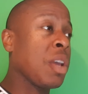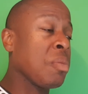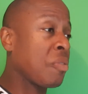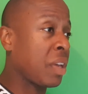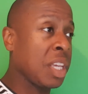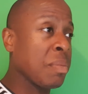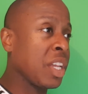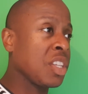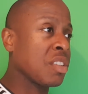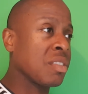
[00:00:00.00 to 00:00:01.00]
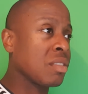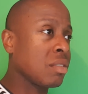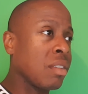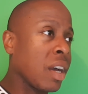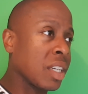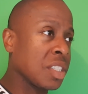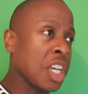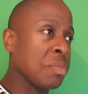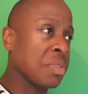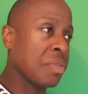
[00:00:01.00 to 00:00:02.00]
with any managers, like in
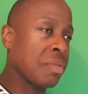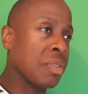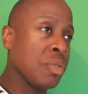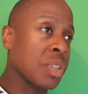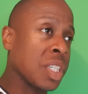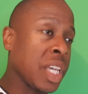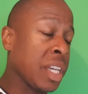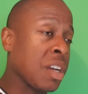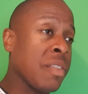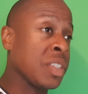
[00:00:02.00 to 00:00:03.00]
terms of who's going to take over.